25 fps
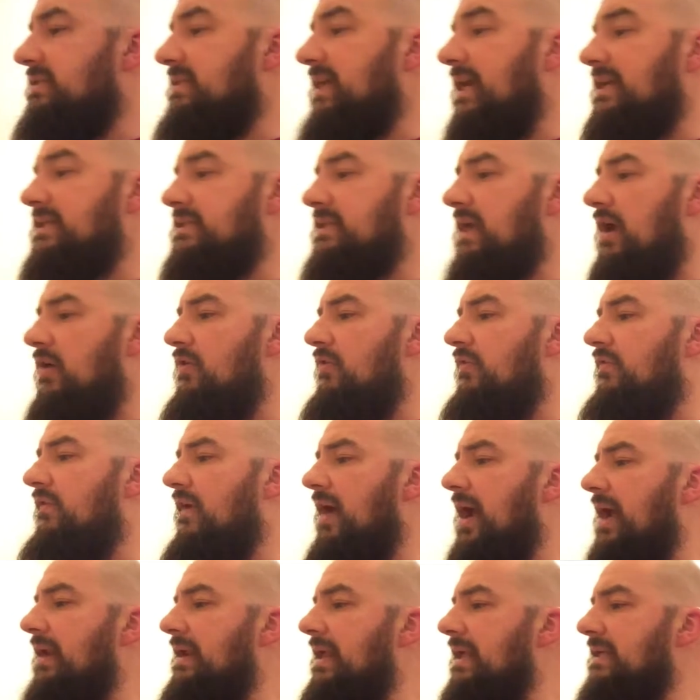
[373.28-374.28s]
Tesco
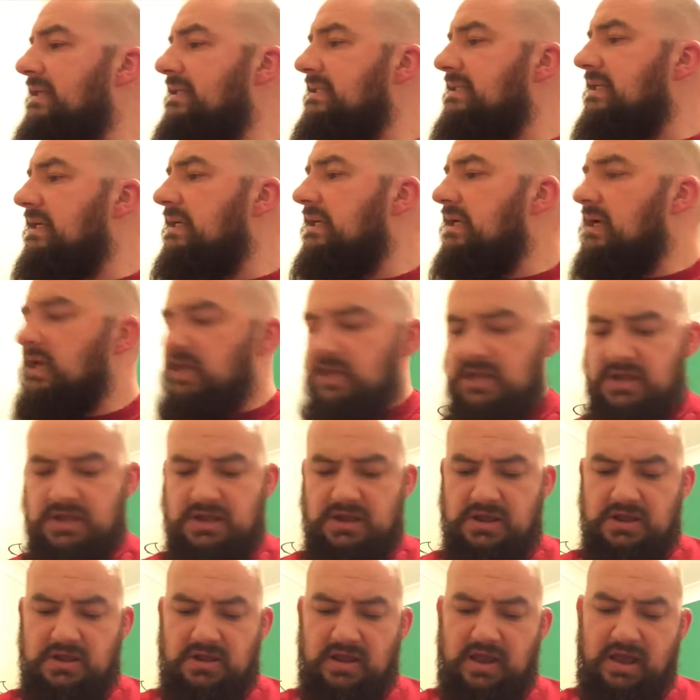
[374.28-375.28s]
Finest.
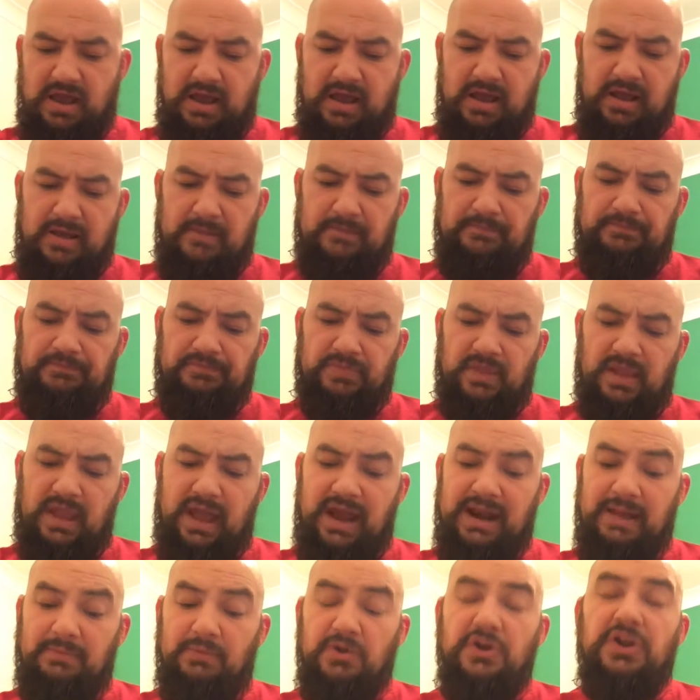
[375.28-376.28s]
Um,
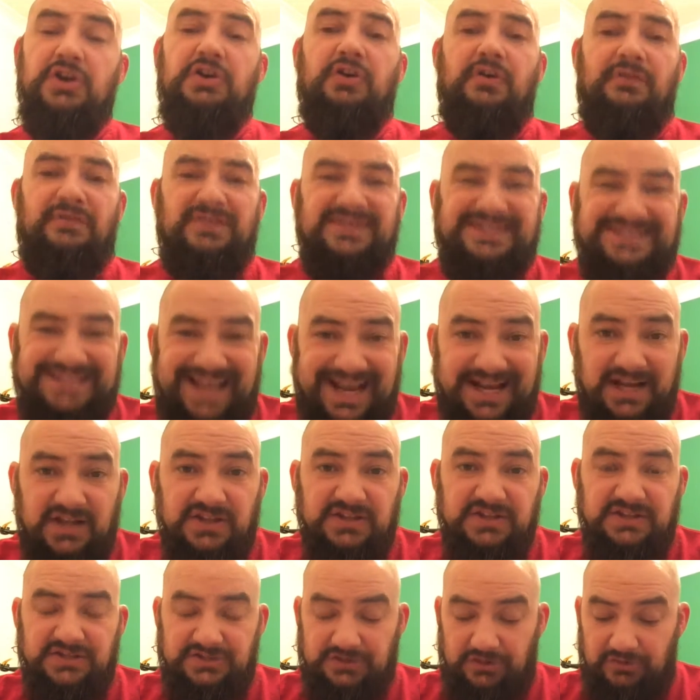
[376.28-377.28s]
and I'm going to go for
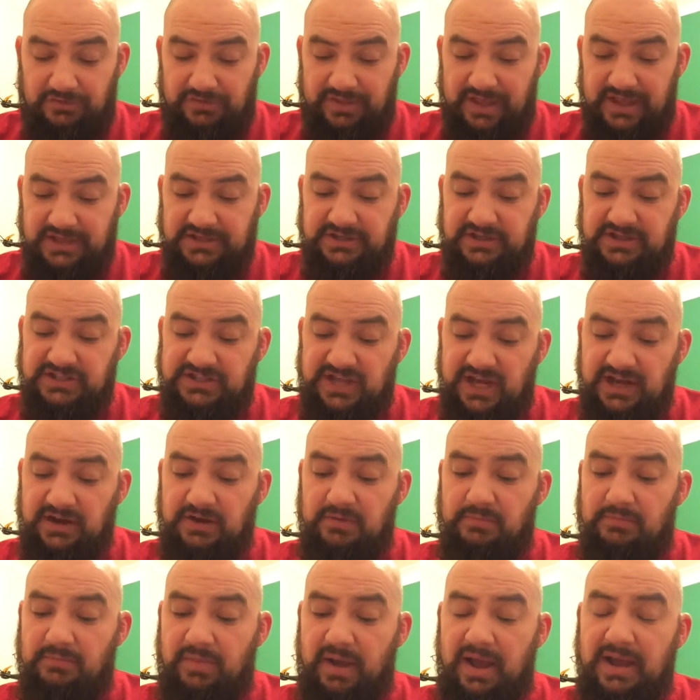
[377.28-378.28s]
seconds on this, a
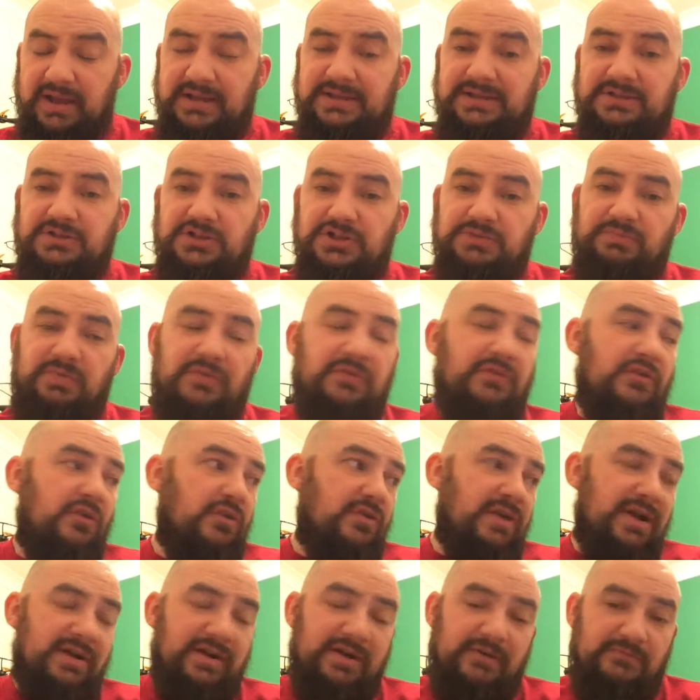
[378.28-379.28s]
second bite, just
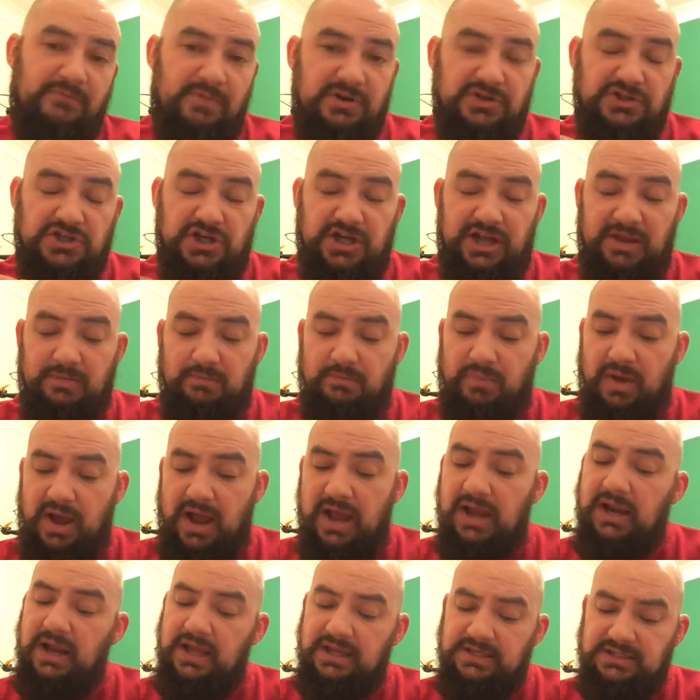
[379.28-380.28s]
before I have my chicken
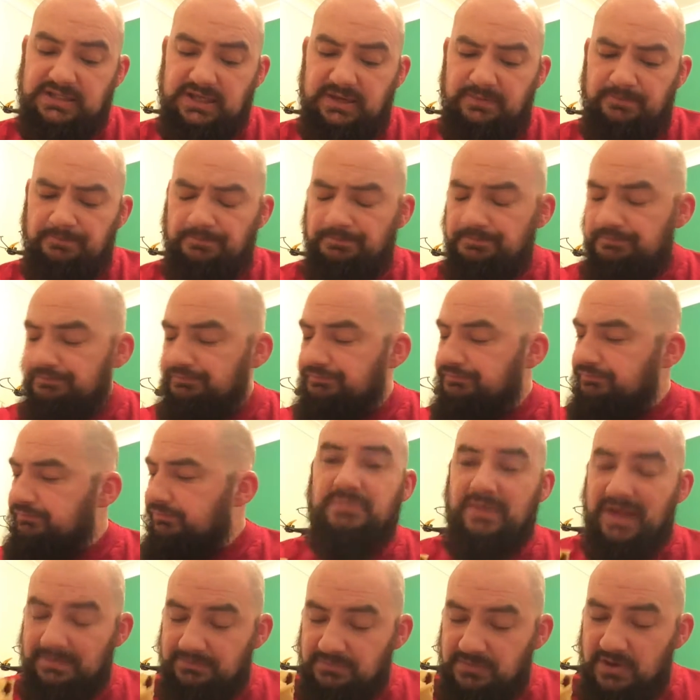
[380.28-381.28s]
pie later.
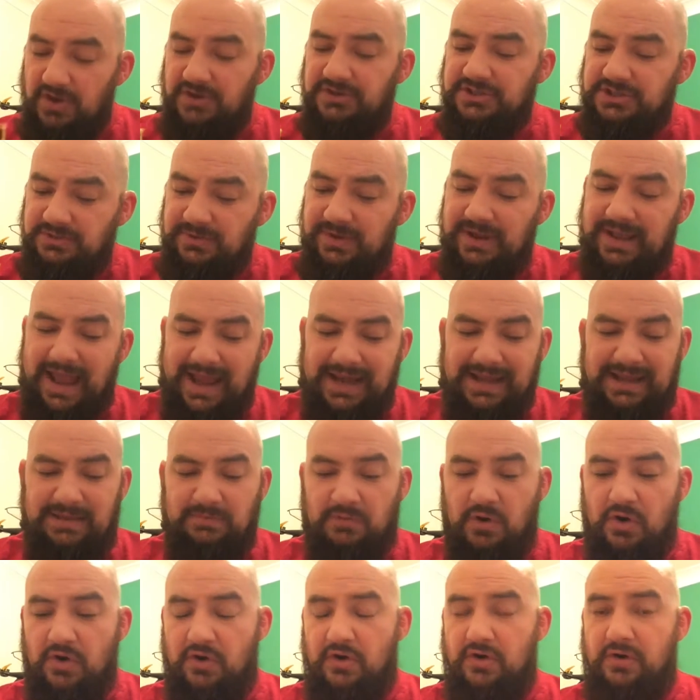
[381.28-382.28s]
I'm not doing any
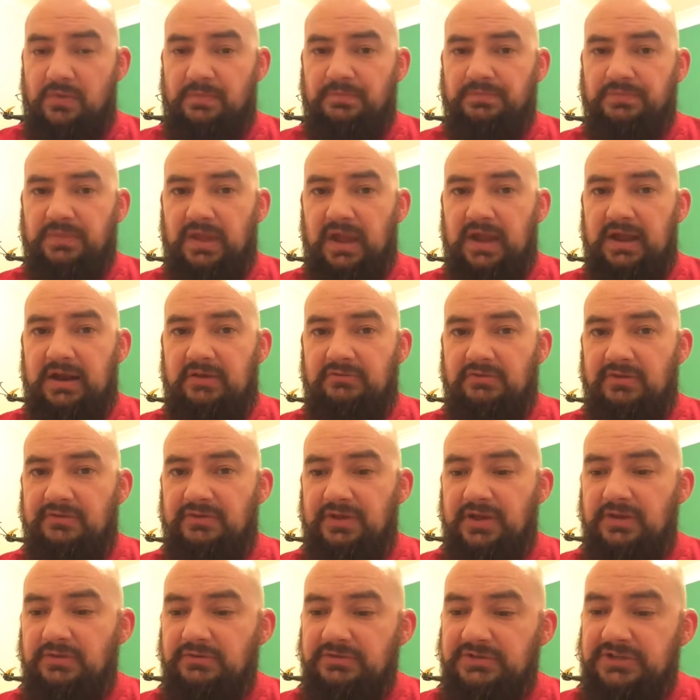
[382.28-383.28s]
more uh,
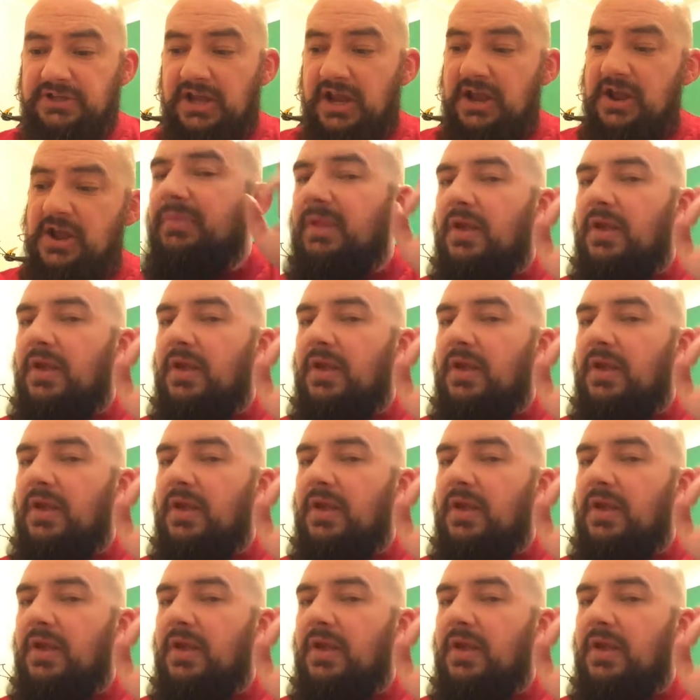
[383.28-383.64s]
reviews.